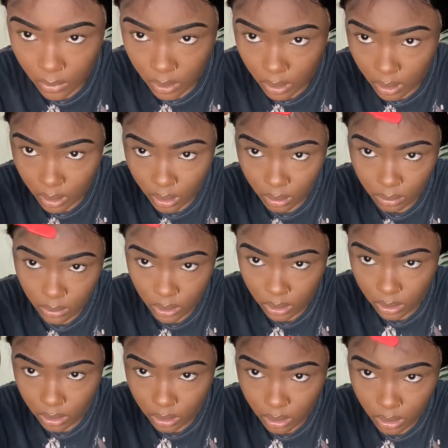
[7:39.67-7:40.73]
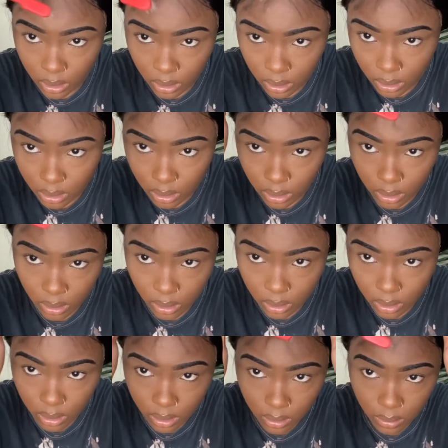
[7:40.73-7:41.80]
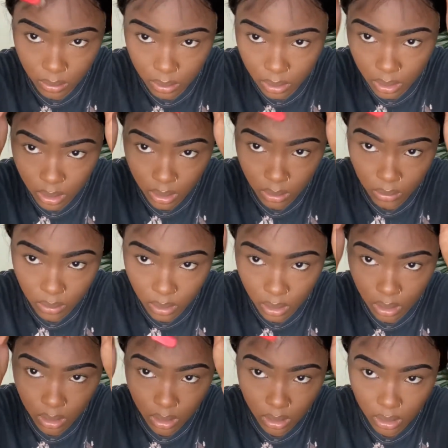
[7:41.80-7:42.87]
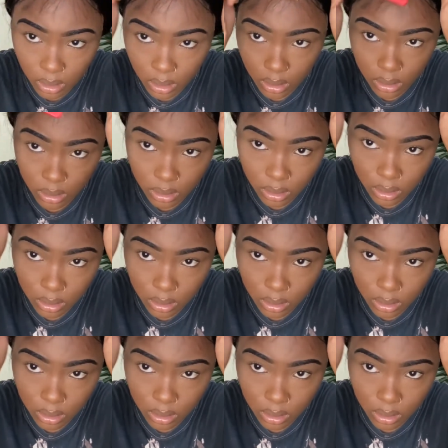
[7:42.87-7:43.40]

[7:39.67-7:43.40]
Then I'm just gonna play with this,